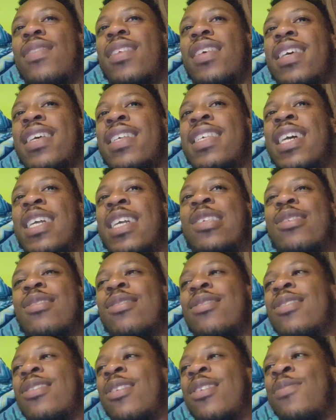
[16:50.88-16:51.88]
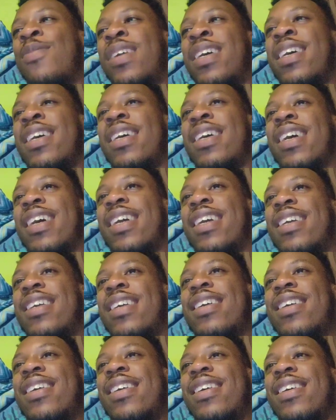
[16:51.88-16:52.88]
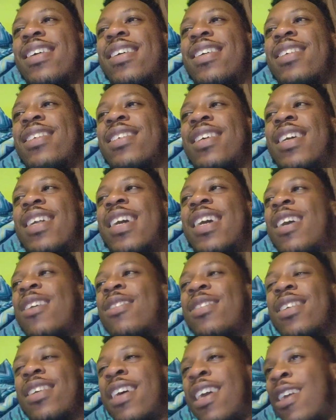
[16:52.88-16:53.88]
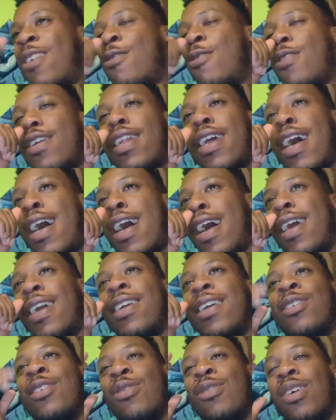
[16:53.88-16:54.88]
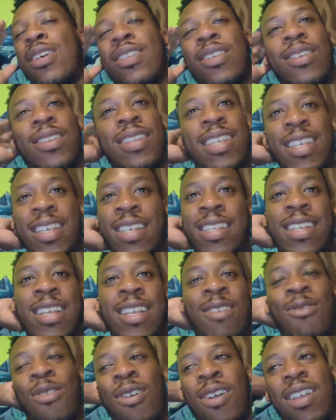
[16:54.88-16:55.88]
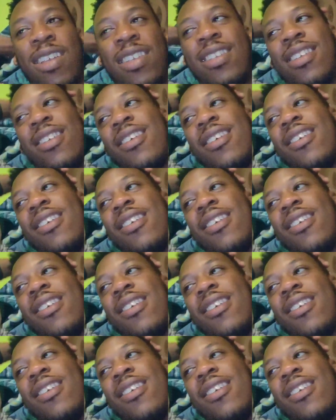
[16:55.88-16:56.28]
It's like, oh man, like Slaughterhouse, like Crooked Eye, Joel Ortiz, and Royce.